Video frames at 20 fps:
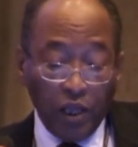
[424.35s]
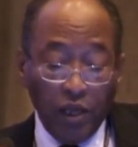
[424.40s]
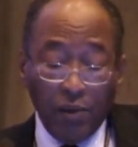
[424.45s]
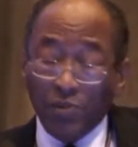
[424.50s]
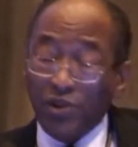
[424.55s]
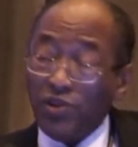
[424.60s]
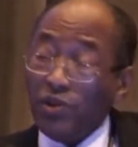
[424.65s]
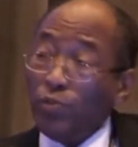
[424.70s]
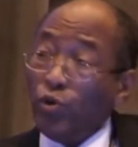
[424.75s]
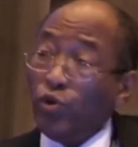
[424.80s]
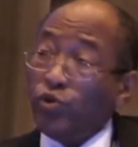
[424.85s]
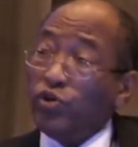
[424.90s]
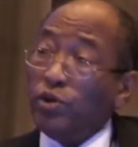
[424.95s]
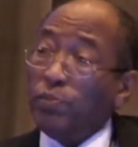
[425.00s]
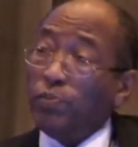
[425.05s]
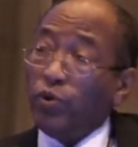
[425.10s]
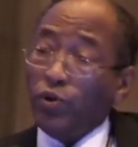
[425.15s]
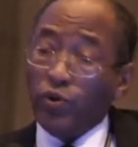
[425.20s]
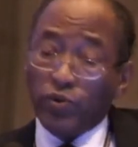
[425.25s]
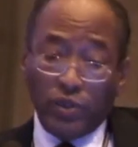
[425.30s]
But the most
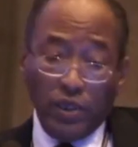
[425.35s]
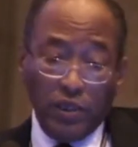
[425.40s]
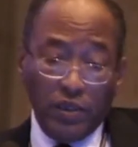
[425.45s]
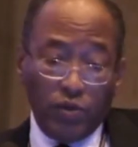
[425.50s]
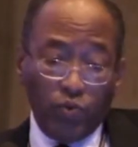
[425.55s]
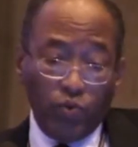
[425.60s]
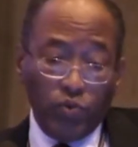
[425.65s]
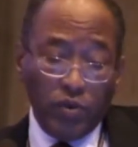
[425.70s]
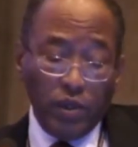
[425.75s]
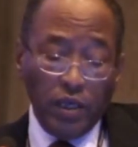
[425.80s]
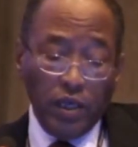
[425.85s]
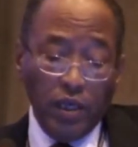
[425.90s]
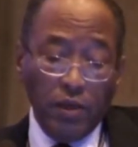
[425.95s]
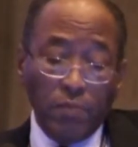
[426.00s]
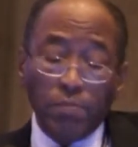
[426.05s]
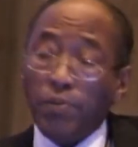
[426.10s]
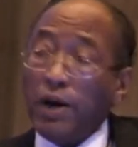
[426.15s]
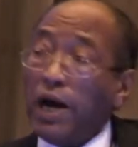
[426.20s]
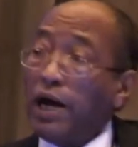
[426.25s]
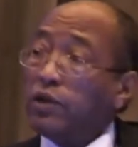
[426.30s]
important
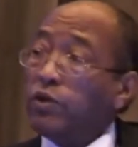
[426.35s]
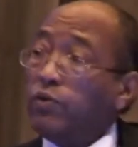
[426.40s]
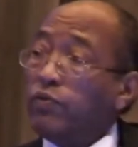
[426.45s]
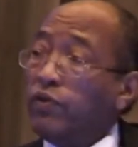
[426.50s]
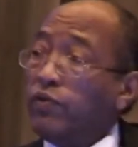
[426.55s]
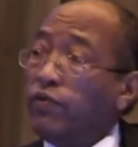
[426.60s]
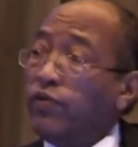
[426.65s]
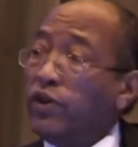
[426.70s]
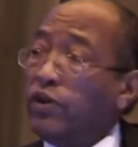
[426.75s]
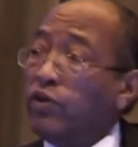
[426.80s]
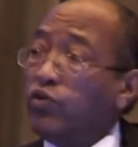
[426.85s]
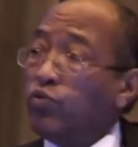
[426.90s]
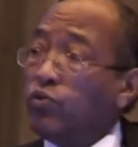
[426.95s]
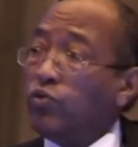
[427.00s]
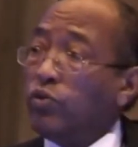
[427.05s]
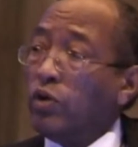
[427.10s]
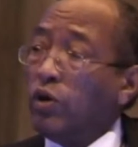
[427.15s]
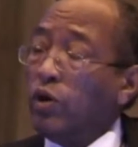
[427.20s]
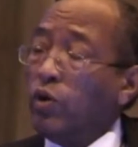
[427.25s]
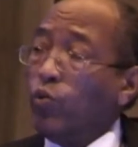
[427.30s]
impact of the first
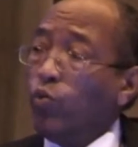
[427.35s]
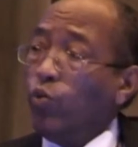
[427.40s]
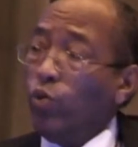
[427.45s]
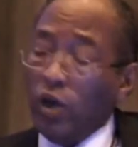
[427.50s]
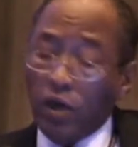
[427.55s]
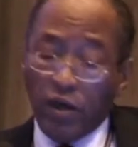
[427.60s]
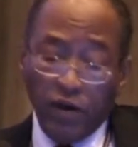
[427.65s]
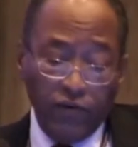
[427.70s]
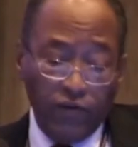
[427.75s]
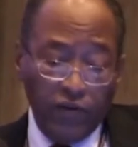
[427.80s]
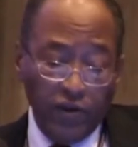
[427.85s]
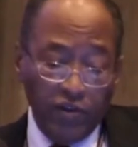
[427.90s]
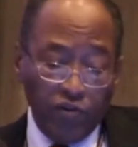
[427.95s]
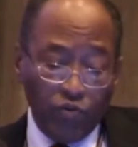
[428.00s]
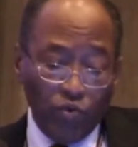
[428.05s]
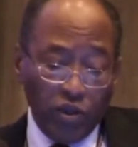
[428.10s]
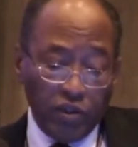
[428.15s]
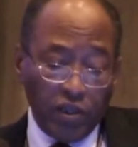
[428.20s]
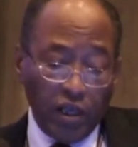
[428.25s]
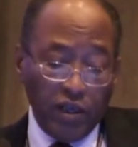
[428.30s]
wave is
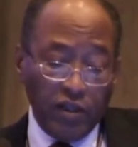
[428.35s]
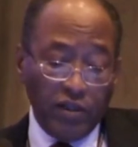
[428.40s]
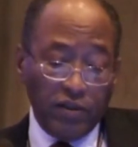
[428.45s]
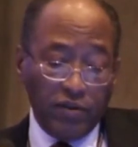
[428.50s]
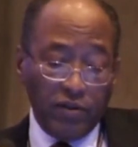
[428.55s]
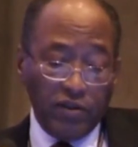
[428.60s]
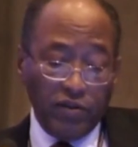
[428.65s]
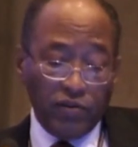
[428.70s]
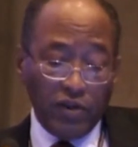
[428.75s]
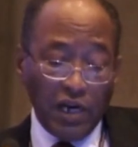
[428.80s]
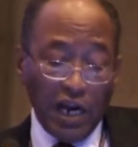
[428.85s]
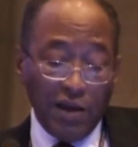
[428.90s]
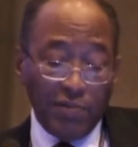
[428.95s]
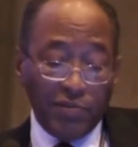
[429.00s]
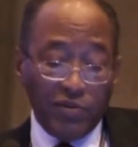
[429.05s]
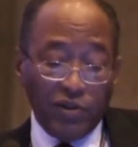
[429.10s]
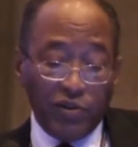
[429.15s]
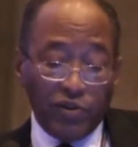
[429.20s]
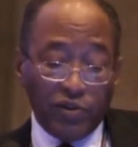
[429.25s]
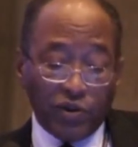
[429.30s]
what I described
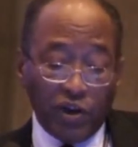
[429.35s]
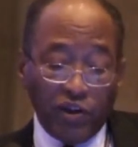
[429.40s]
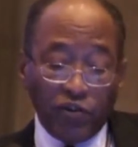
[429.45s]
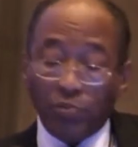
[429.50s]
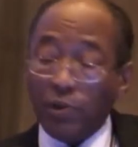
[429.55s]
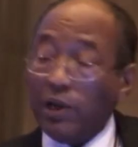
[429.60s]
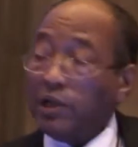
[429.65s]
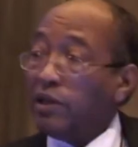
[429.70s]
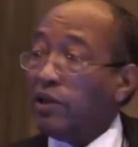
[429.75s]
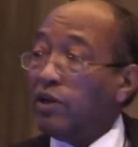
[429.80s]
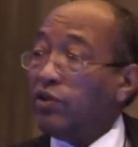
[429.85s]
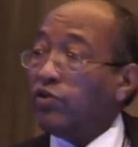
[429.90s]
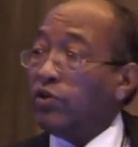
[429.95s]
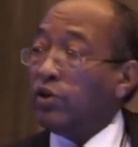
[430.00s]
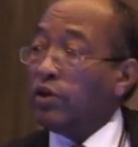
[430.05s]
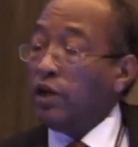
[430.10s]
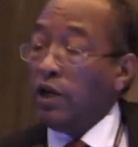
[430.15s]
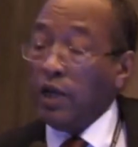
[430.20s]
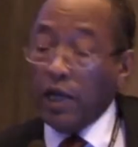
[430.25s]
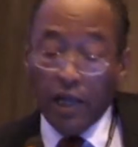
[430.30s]
as the transplantation,
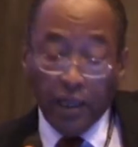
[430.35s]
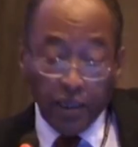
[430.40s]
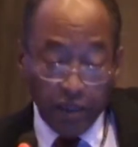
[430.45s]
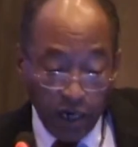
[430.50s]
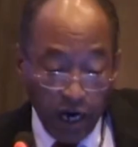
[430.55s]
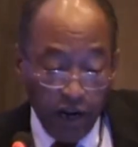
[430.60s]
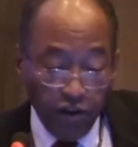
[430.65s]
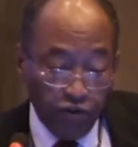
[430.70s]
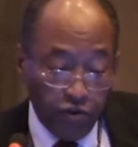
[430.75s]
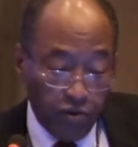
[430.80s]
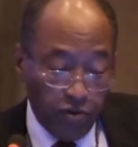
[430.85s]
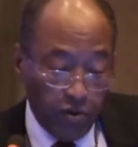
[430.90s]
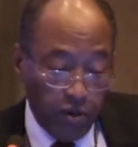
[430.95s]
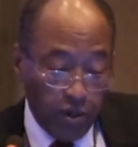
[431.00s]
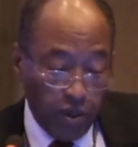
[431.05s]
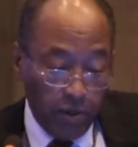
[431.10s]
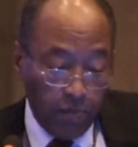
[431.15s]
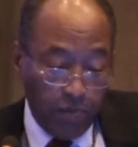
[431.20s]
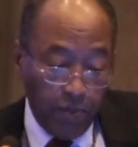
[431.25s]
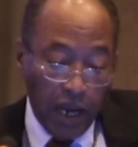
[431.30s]

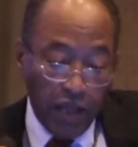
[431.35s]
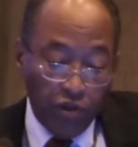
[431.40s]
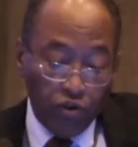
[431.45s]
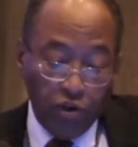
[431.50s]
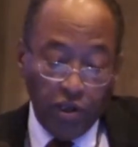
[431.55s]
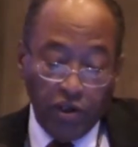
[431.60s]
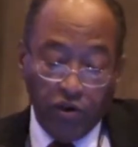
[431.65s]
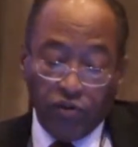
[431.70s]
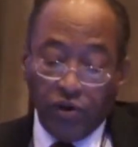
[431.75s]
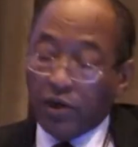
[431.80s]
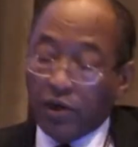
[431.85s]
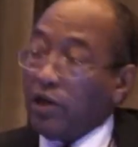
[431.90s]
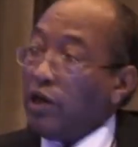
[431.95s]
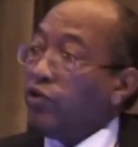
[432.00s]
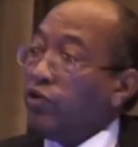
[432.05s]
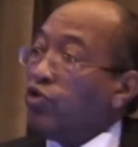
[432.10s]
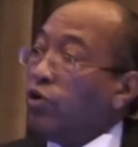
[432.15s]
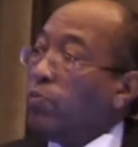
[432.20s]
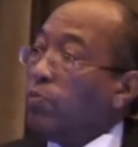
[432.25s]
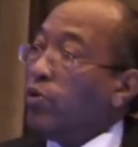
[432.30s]

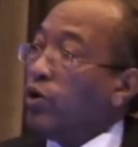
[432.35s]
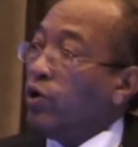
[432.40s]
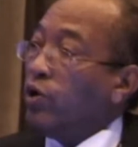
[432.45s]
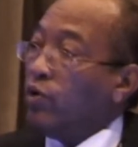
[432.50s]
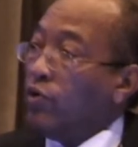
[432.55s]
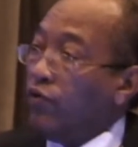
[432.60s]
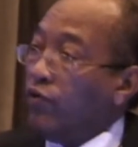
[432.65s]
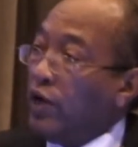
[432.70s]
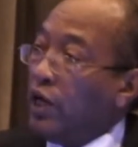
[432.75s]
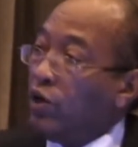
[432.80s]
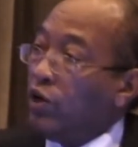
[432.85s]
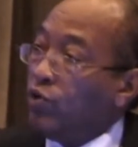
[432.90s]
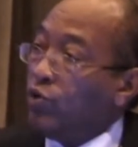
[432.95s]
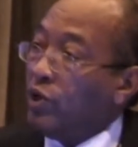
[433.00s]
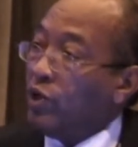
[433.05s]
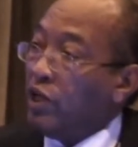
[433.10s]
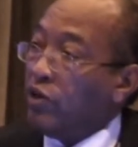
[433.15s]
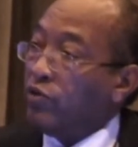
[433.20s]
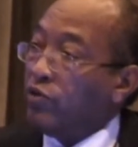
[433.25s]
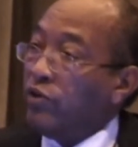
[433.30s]
cultural borrowing of higher
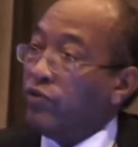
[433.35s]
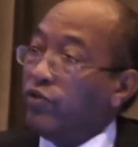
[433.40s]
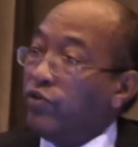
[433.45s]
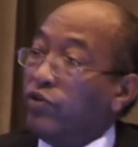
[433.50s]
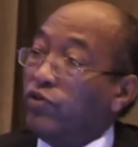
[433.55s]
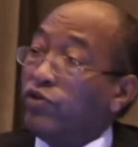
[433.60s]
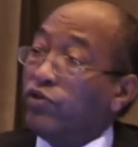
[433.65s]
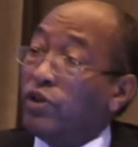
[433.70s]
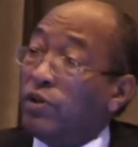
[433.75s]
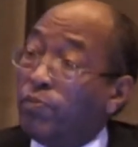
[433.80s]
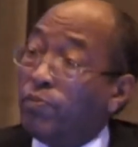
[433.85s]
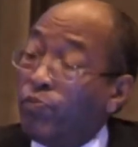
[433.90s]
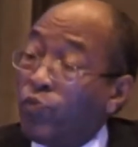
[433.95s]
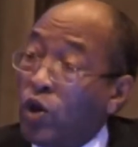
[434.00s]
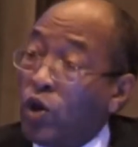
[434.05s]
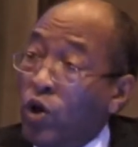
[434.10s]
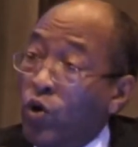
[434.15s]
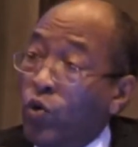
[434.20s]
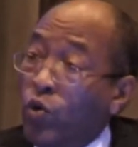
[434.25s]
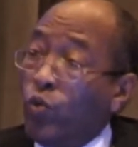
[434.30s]
education system,
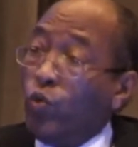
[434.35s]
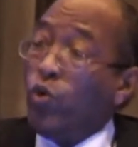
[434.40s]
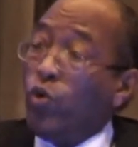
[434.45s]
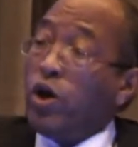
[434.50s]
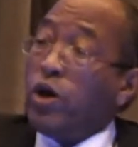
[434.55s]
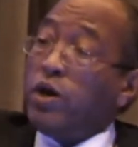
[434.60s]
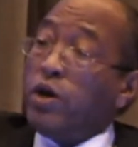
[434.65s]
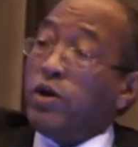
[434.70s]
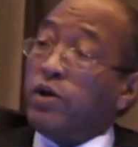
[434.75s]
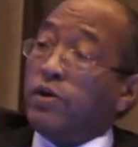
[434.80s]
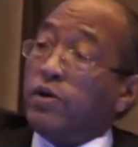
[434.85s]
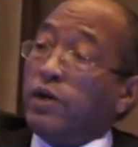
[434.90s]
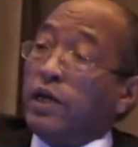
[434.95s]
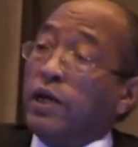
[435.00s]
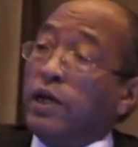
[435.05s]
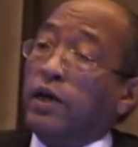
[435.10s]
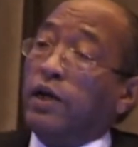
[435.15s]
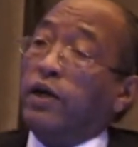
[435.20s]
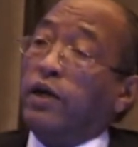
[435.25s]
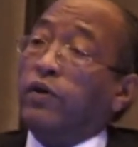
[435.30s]
where
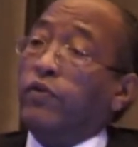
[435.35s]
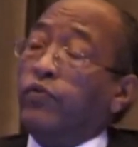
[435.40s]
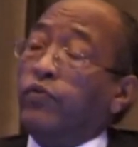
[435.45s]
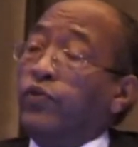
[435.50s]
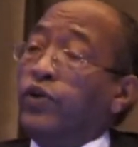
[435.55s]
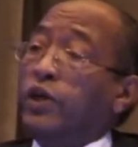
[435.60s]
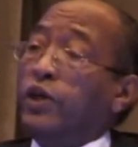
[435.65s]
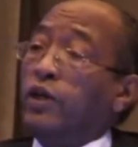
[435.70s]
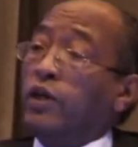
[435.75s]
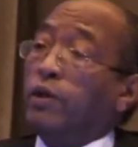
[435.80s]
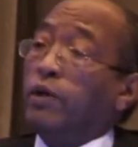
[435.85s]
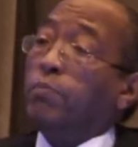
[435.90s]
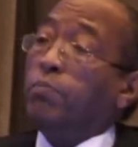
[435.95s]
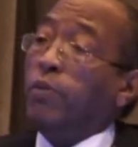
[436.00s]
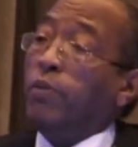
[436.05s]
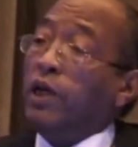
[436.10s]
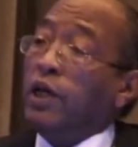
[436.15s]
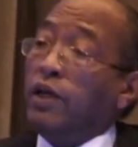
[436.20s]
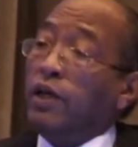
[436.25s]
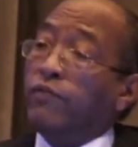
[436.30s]
the
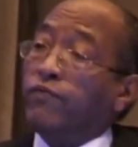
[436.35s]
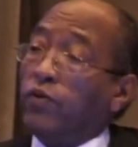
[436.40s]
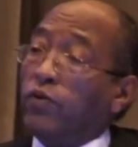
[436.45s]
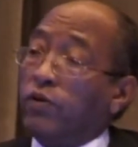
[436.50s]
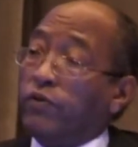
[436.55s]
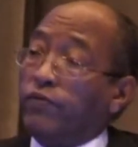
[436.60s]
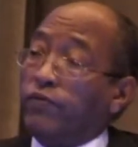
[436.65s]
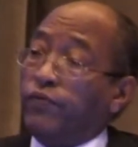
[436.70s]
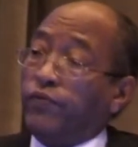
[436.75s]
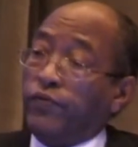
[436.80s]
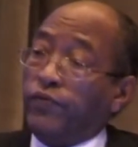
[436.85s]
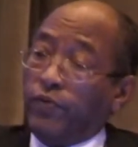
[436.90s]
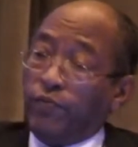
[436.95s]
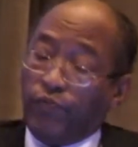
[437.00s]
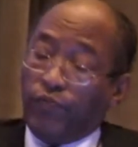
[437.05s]
belief of